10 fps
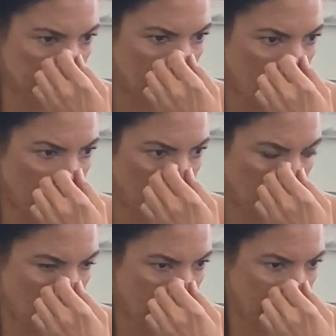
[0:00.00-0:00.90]

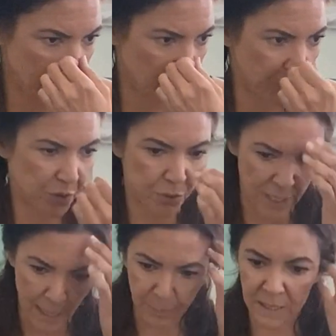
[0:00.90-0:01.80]
along with your
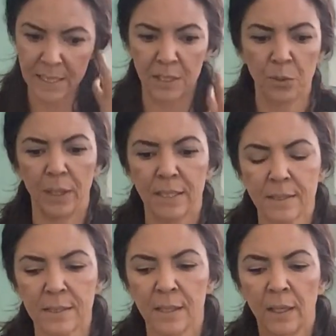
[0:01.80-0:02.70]
tapping
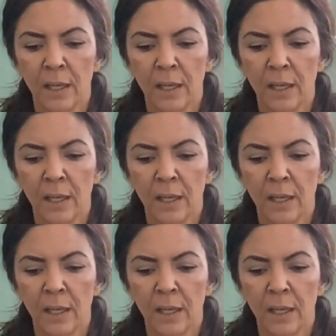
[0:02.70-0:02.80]
sequence.